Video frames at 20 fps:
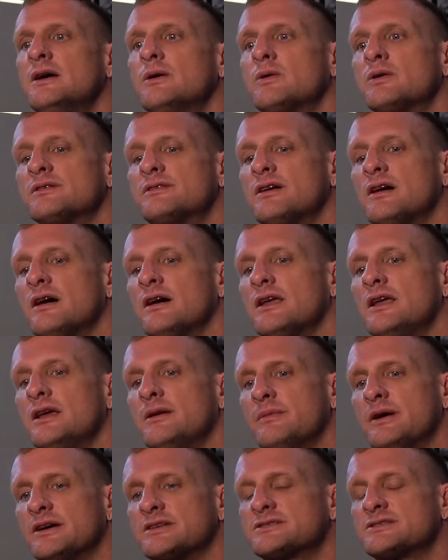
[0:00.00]
we're
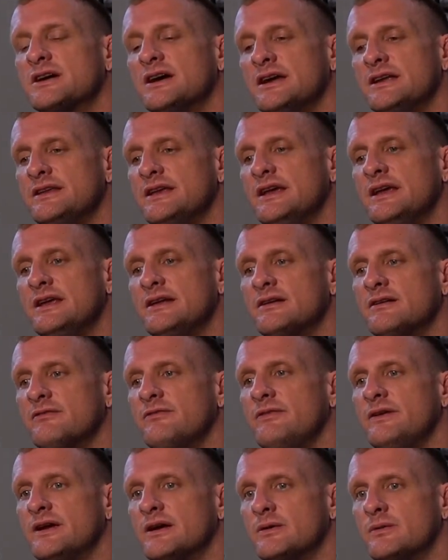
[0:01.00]
talking about trying to
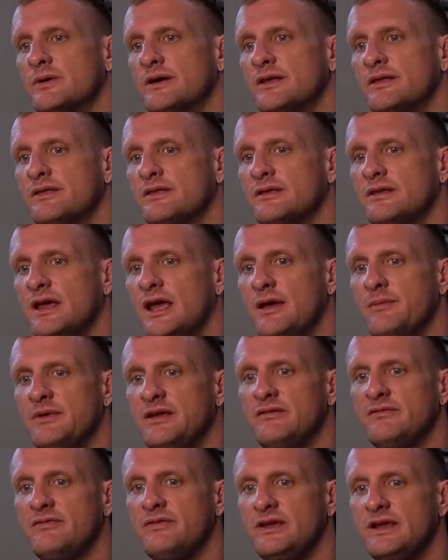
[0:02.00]
interfere with
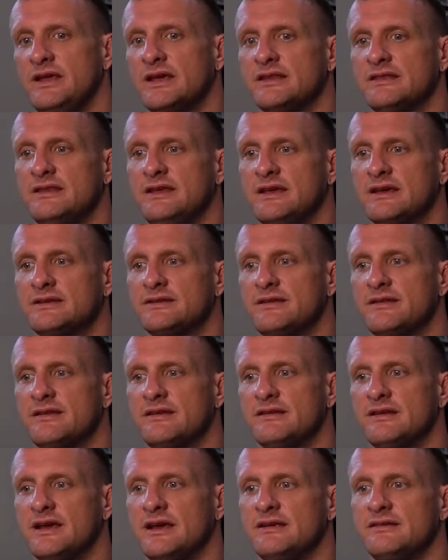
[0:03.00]
MEV at the end of
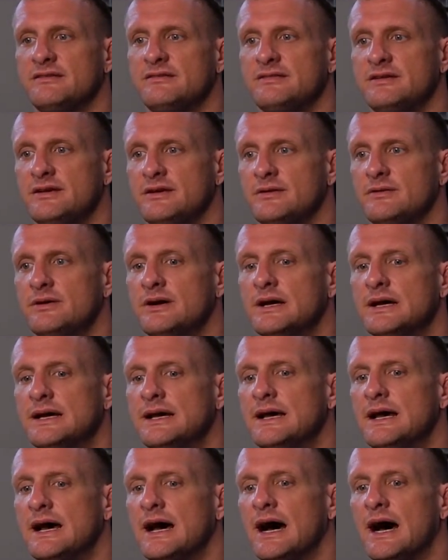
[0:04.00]
the day too.
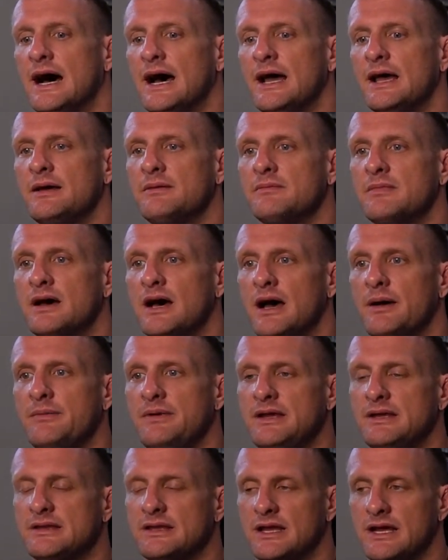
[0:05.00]
I
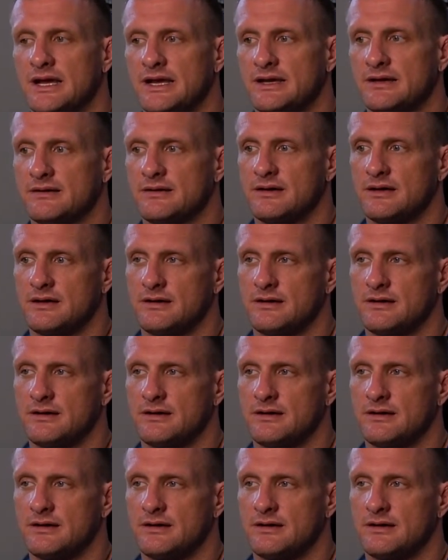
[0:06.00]
mean, like,